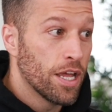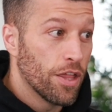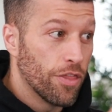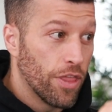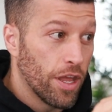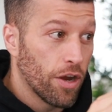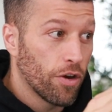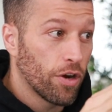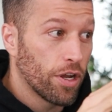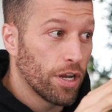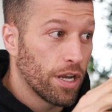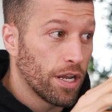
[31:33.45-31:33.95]

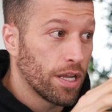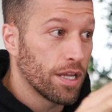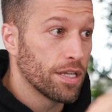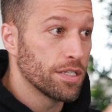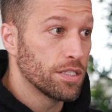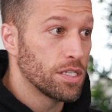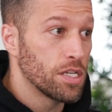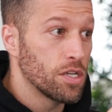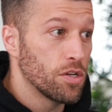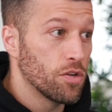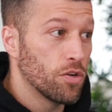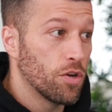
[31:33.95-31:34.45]
They are going to
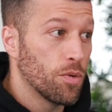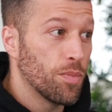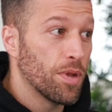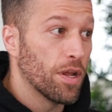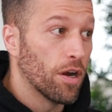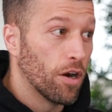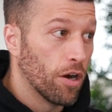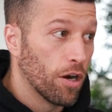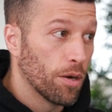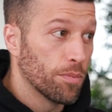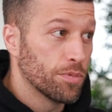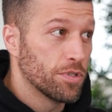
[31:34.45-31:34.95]
continue to be
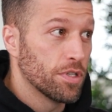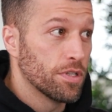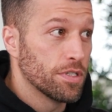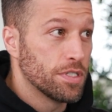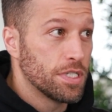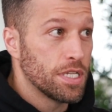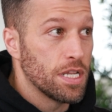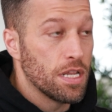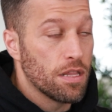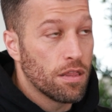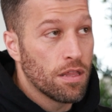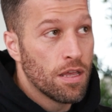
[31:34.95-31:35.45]
armed to the
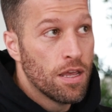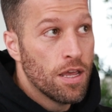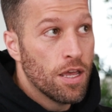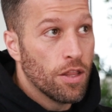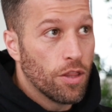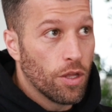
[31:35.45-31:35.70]
teeth.